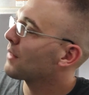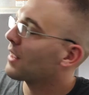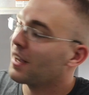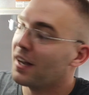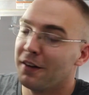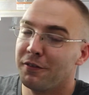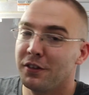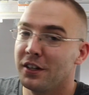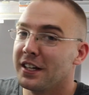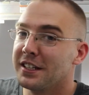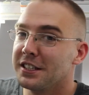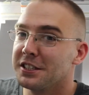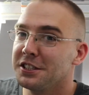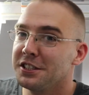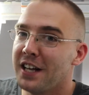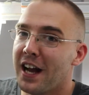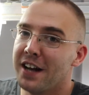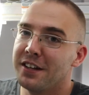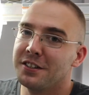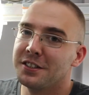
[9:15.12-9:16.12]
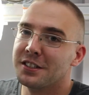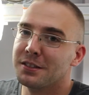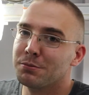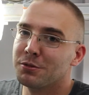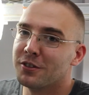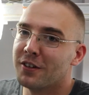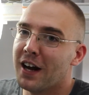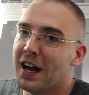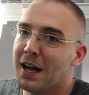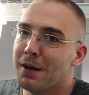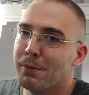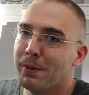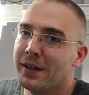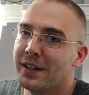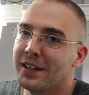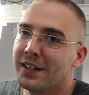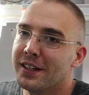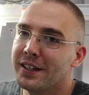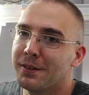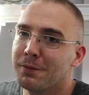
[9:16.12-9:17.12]
If you like this channel, subscribe.
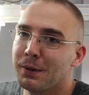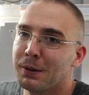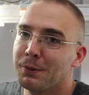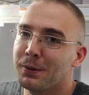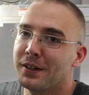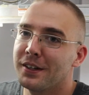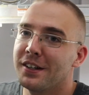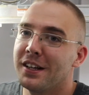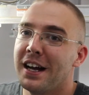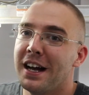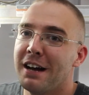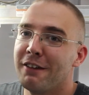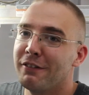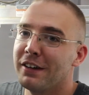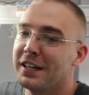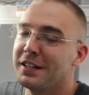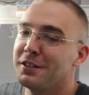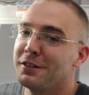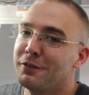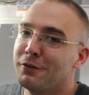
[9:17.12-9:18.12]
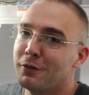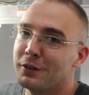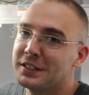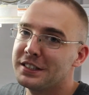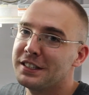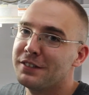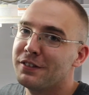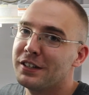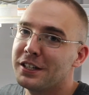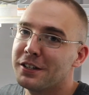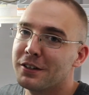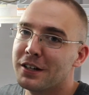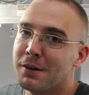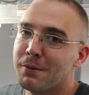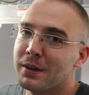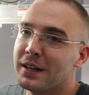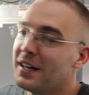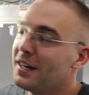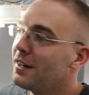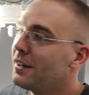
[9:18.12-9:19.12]
We will have a 240Z video
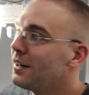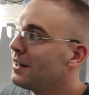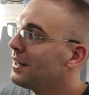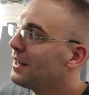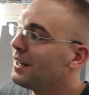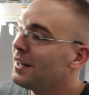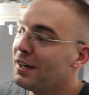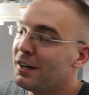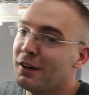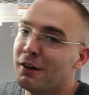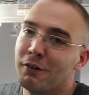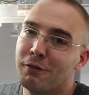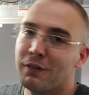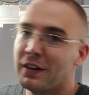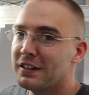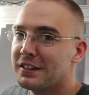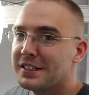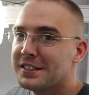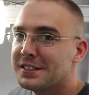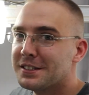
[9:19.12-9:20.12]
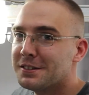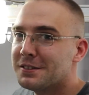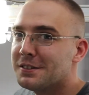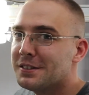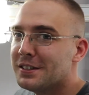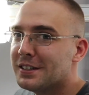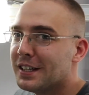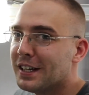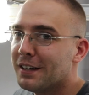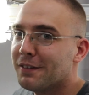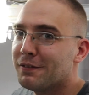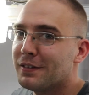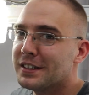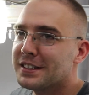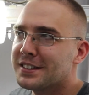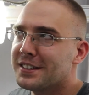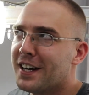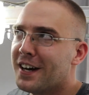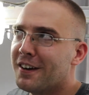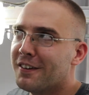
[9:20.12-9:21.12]
coming out fairly soon, if
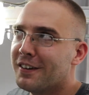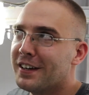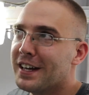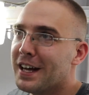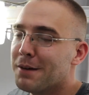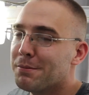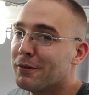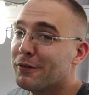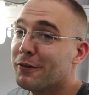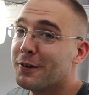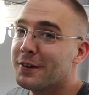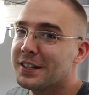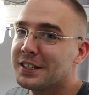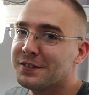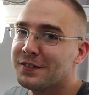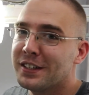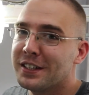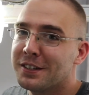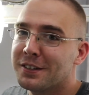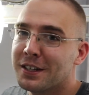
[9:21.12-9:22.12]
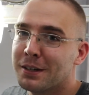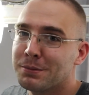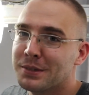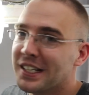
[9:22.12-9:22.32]
it's not already out before this video comes